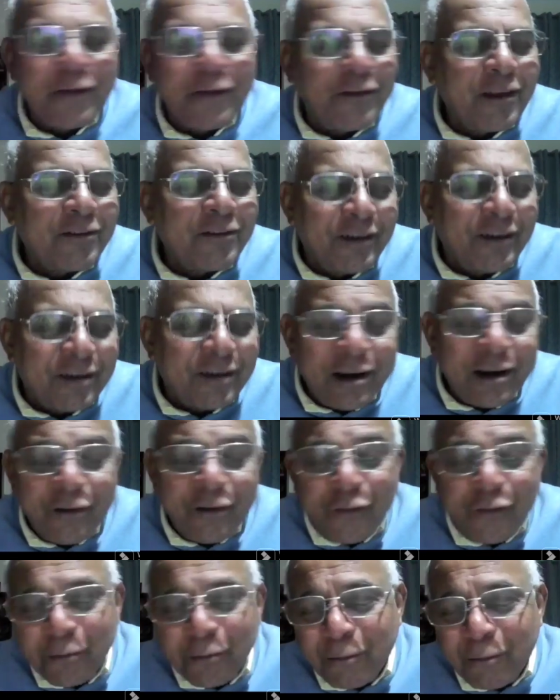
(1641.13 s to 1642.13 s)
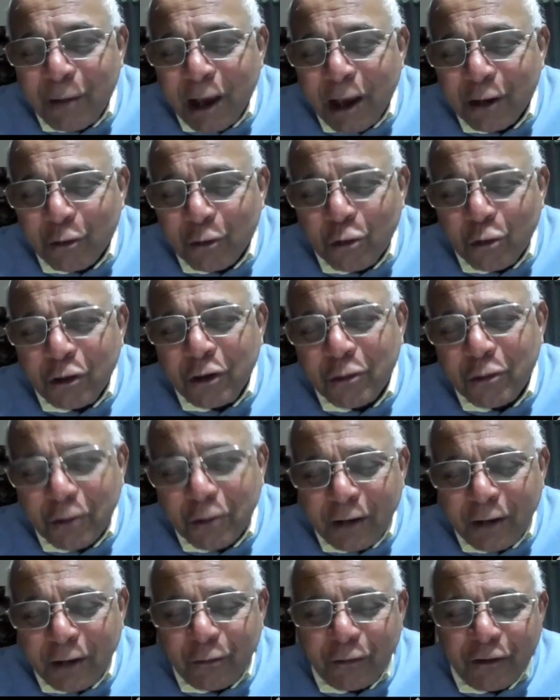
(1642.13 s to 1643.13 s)
I just returned from my own
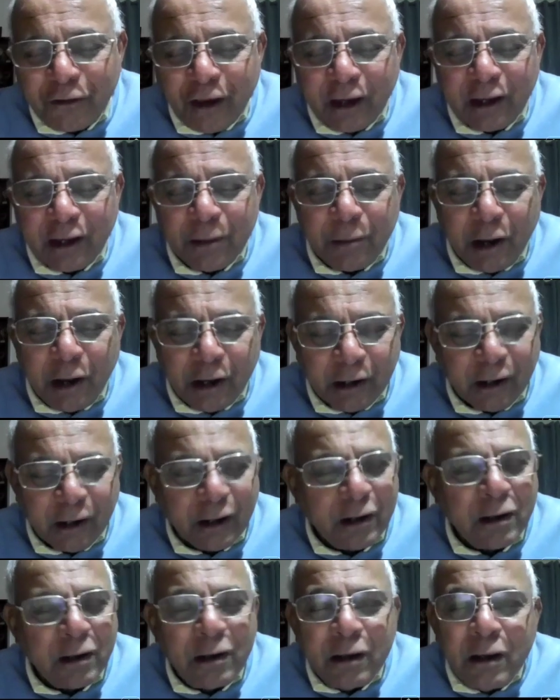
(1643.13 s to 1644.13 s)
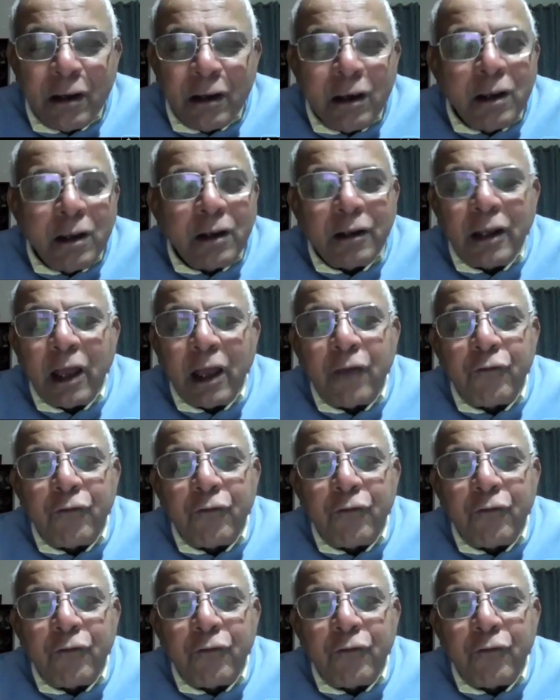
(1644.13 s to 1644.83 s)
unit, which I command. They